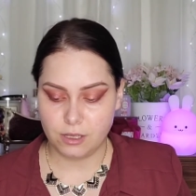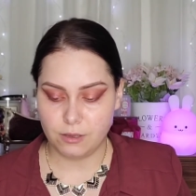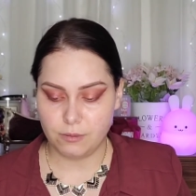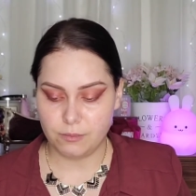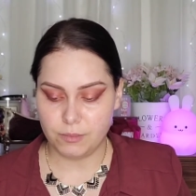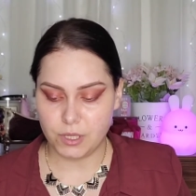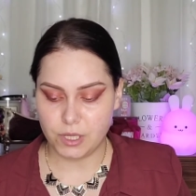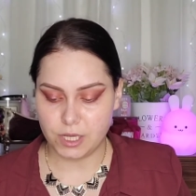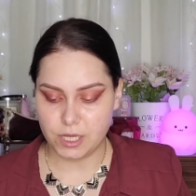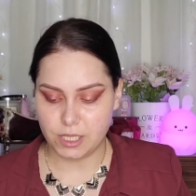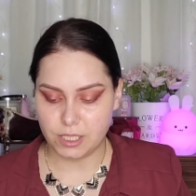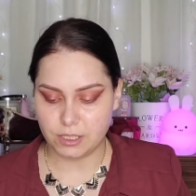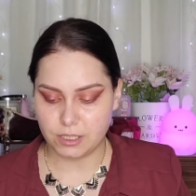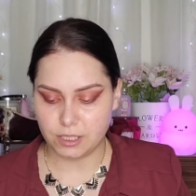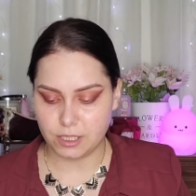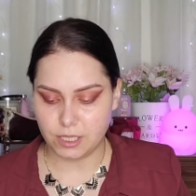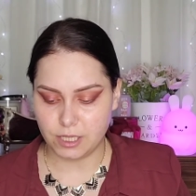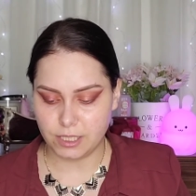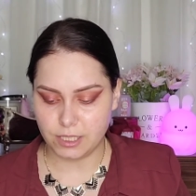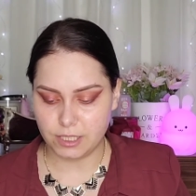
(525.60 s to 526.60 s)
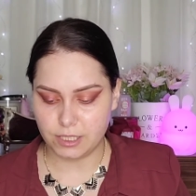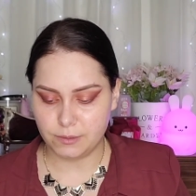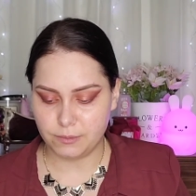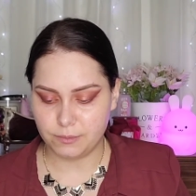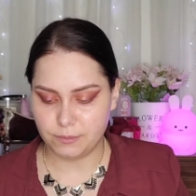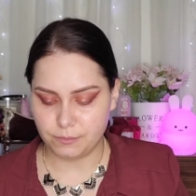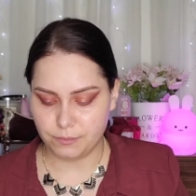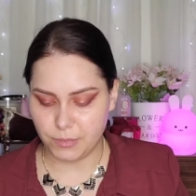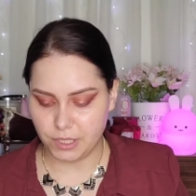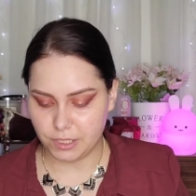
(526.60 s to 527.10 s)
but let's
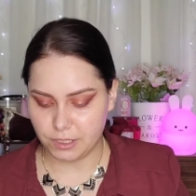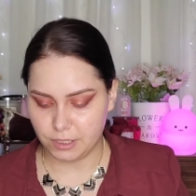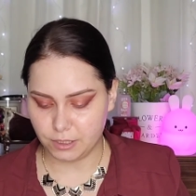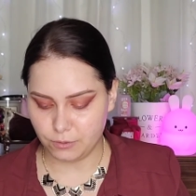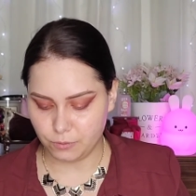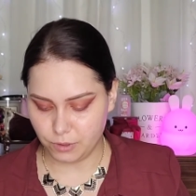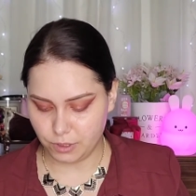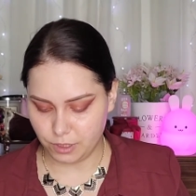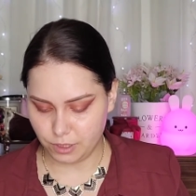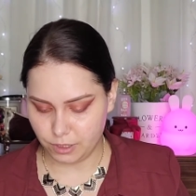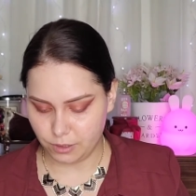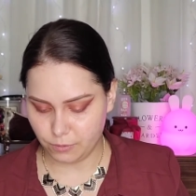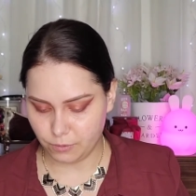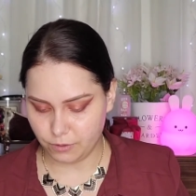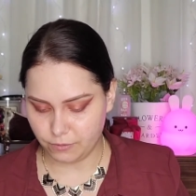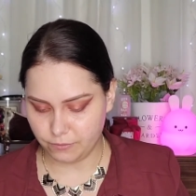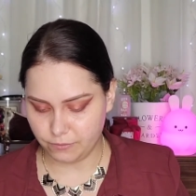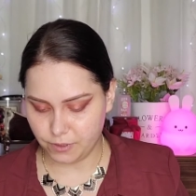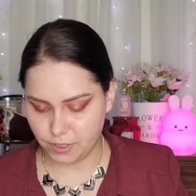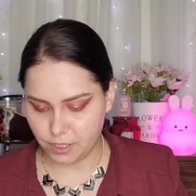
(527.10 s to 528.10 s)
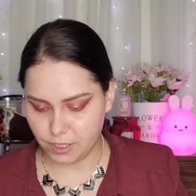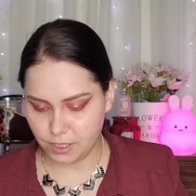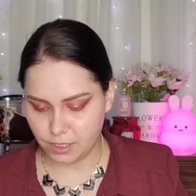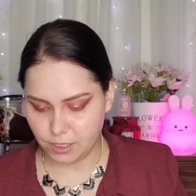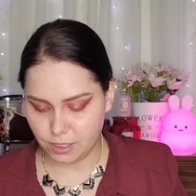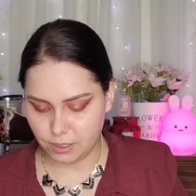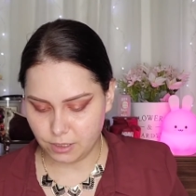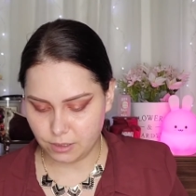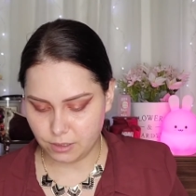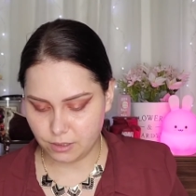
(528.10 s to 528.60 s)
mix it with this one
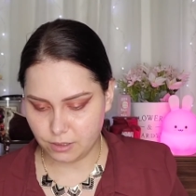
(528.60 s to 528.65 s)
first.